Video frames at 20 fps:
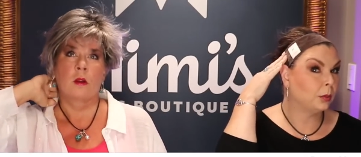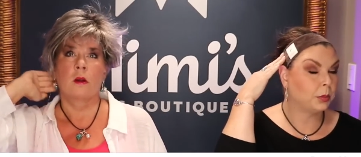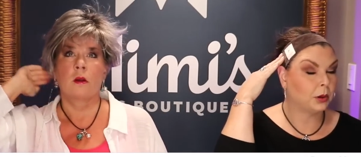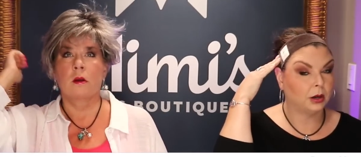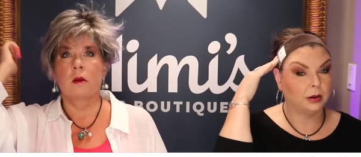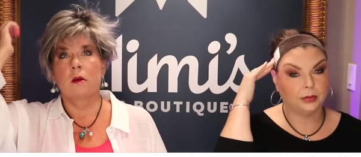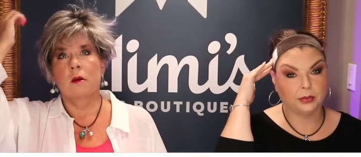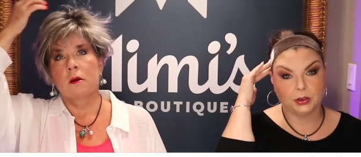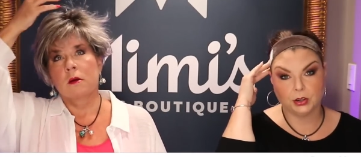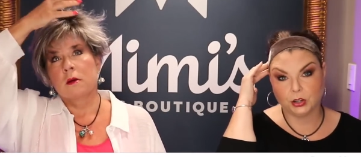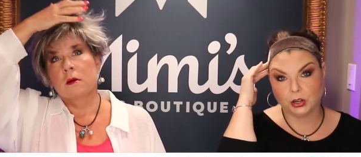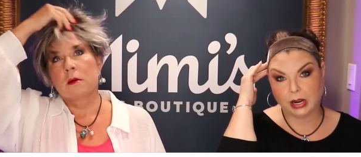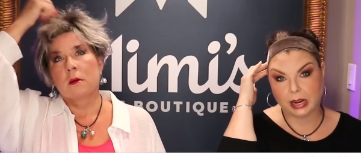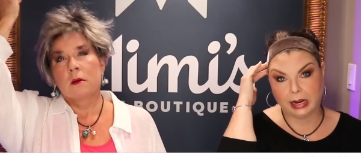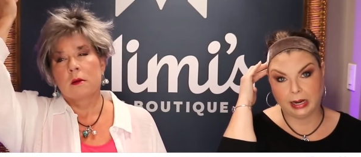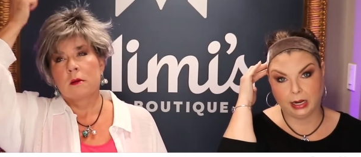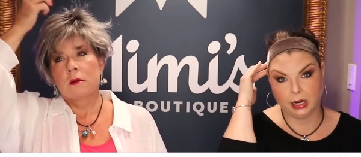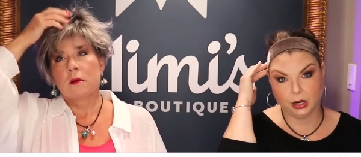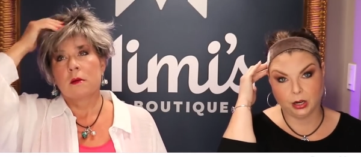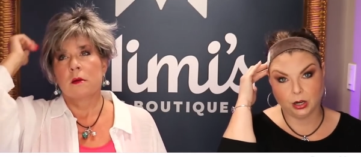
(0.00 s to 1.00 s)
Speaker 1: over your
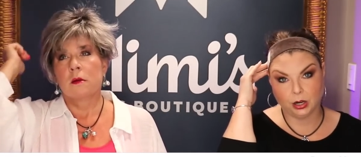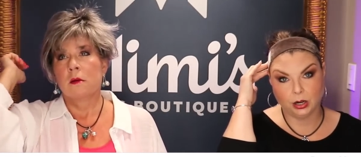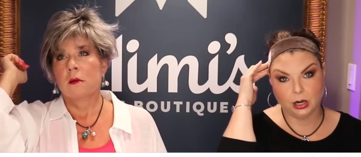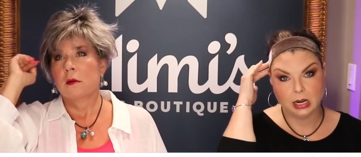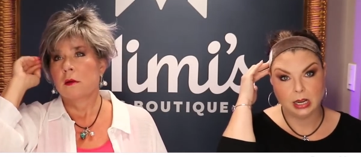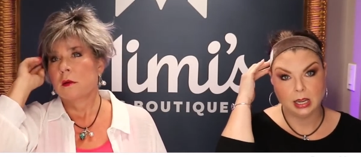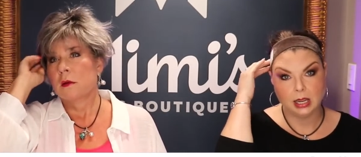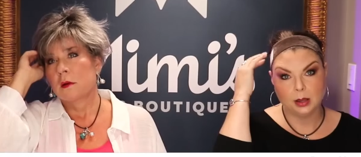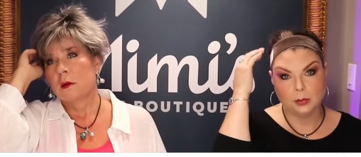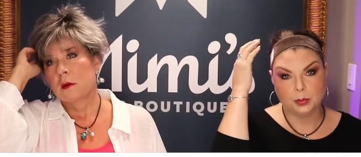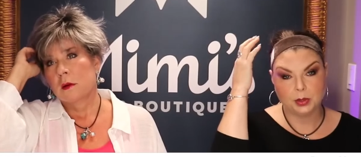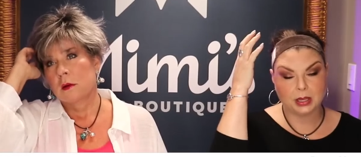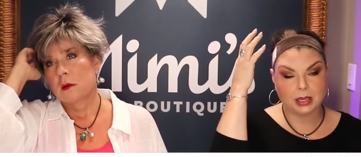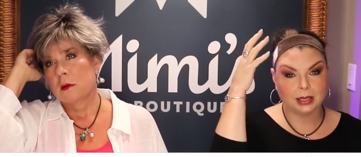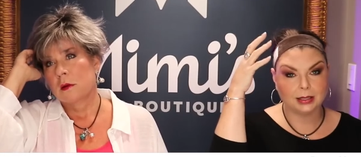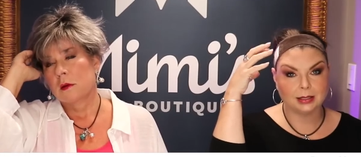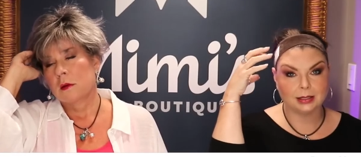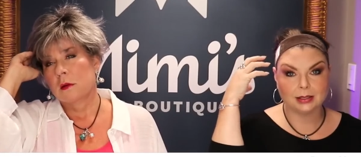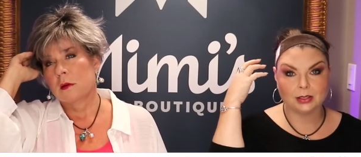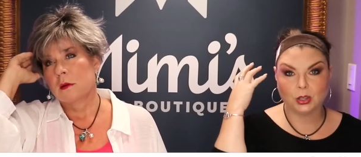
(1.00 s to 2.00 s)
hair because it's
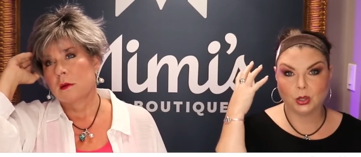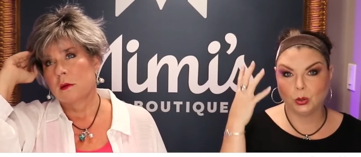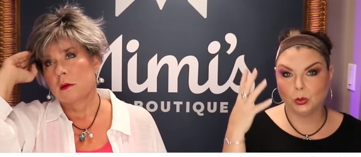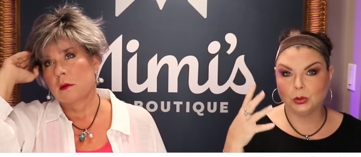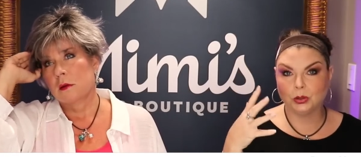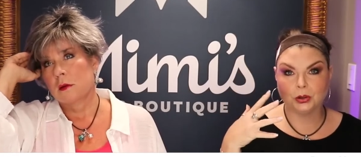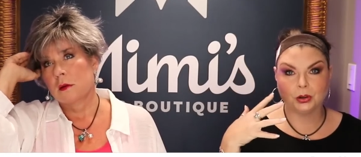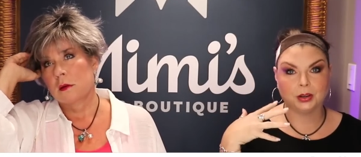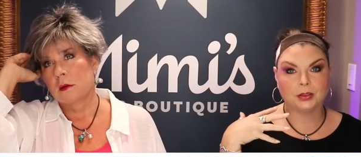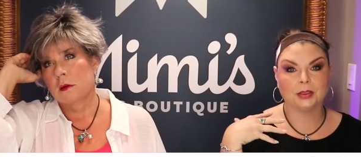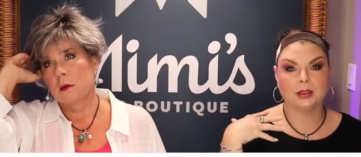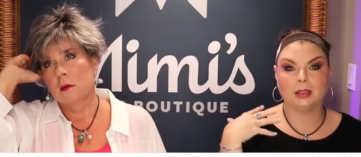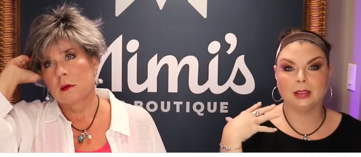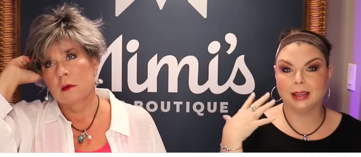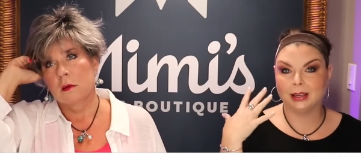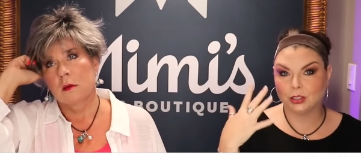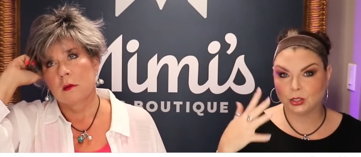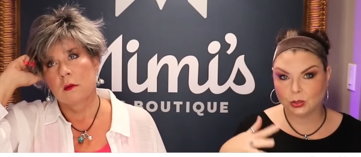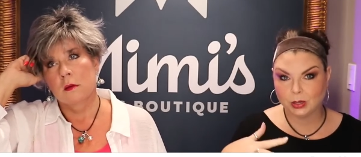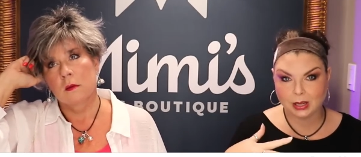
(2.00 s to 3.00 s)
cooler and the less you
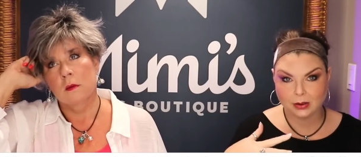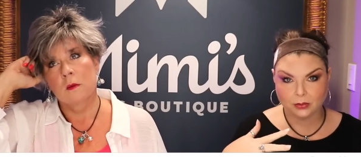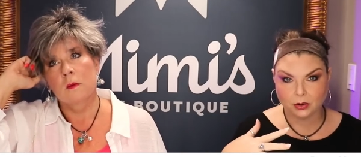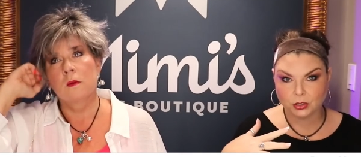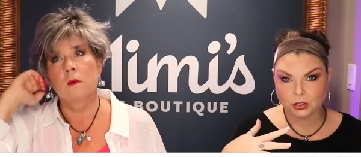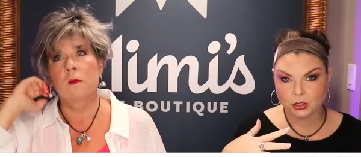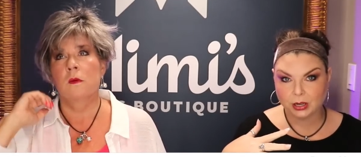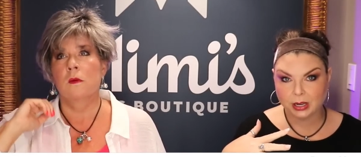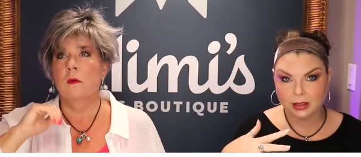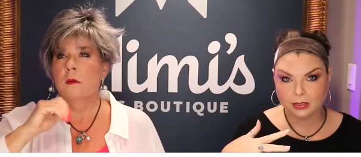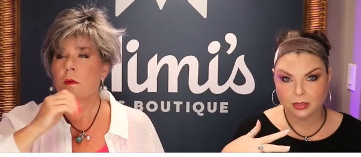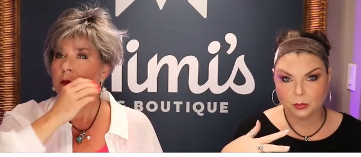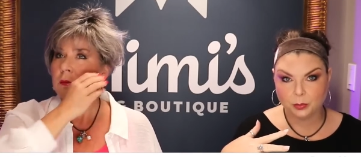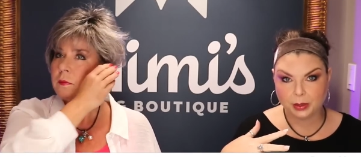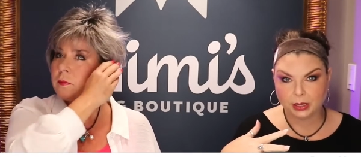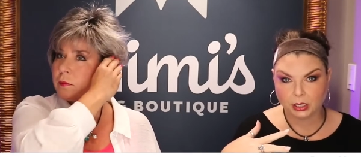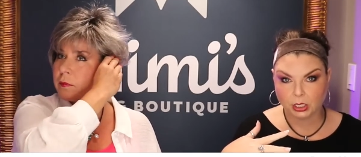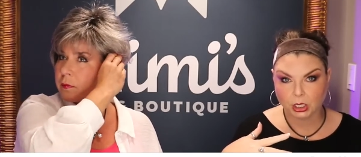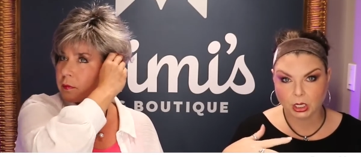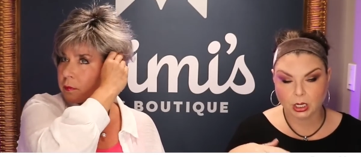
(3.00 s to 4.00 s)
have on your head, the
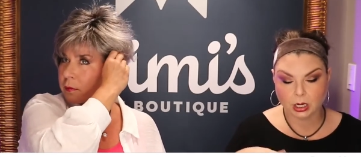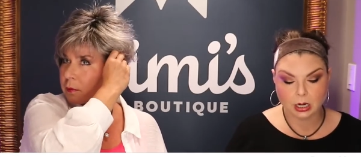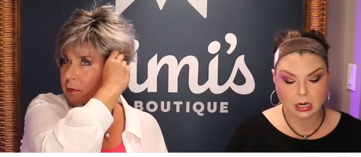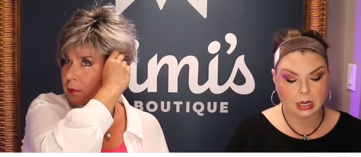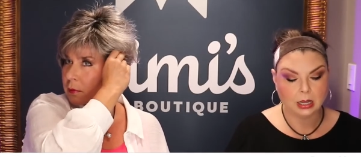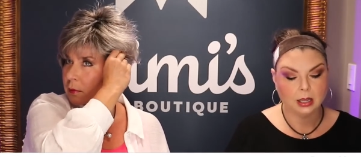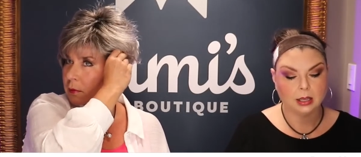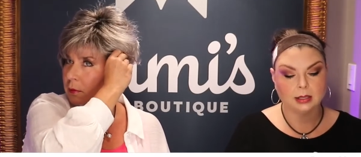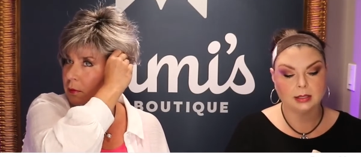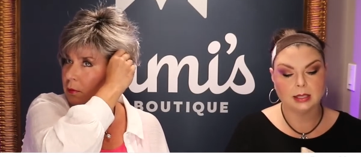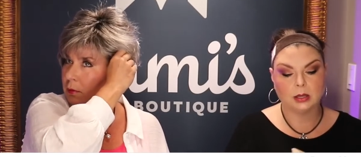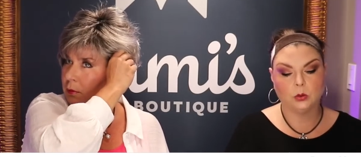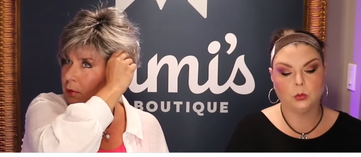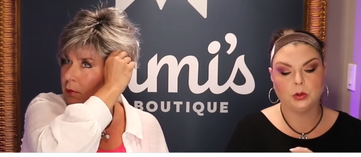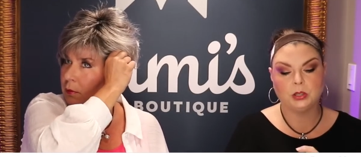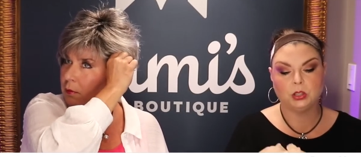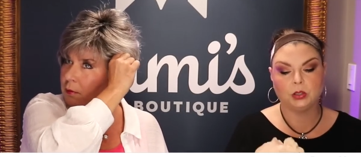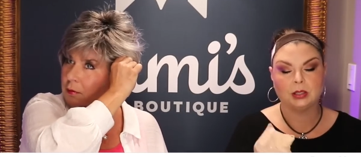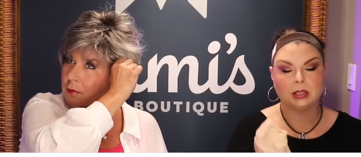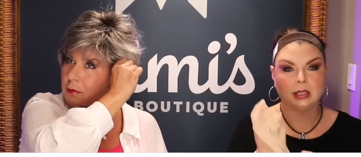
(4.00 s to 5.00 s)
better. So when you
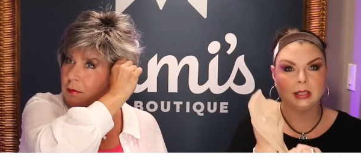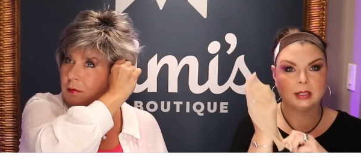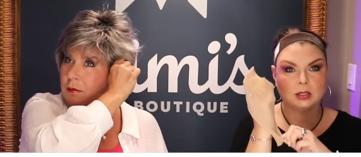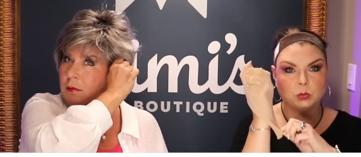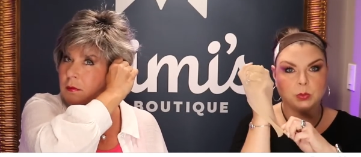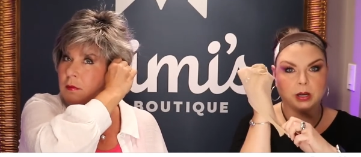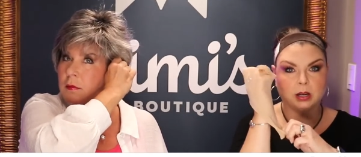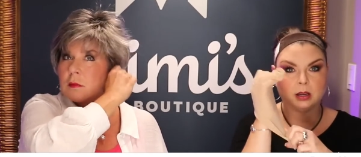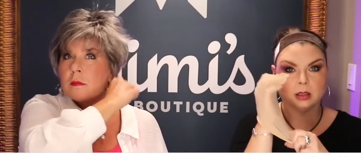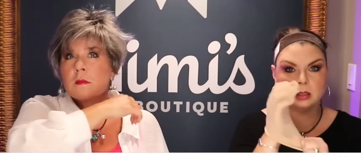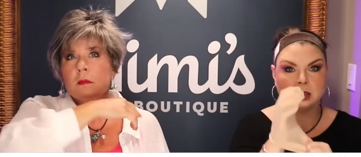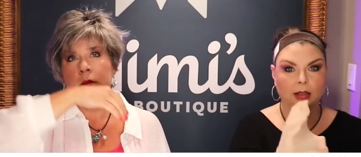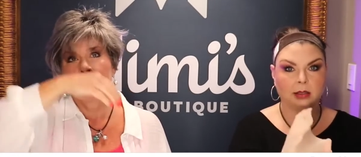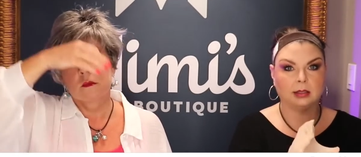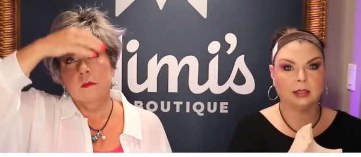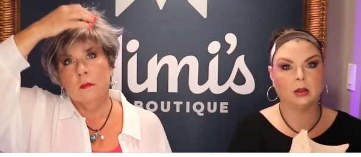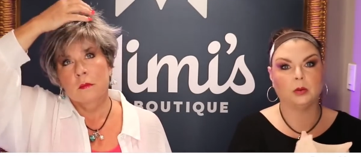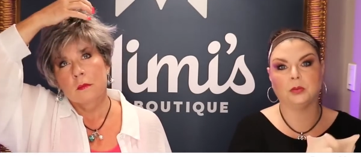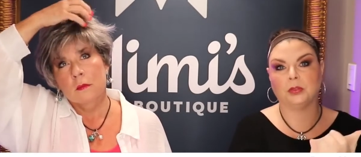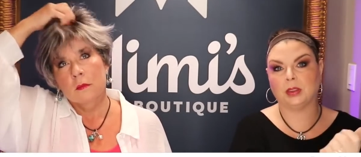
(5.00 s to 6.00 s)
see us wearing these, don't
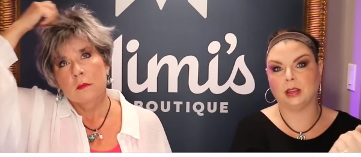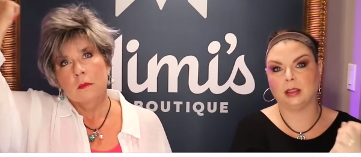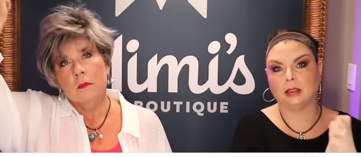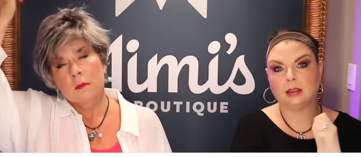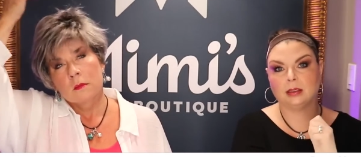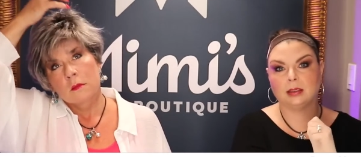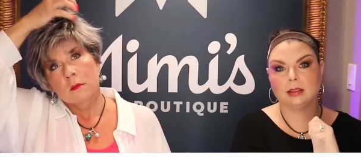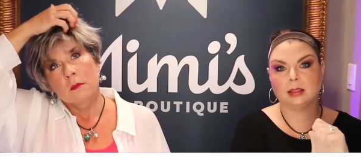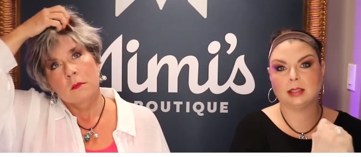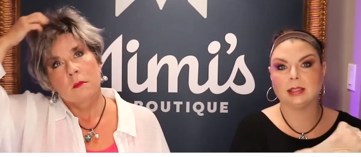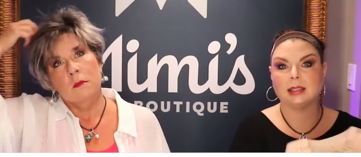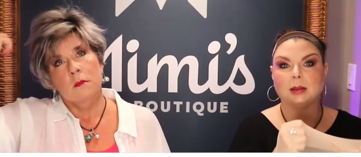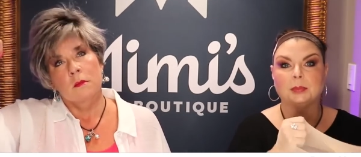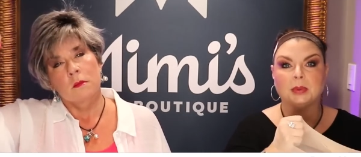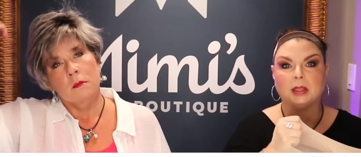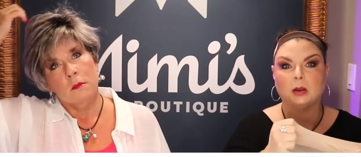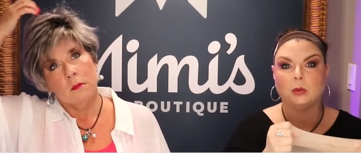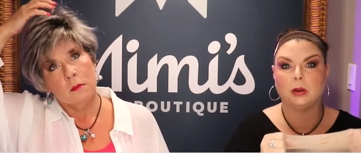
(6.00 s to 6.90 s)
think that this is something we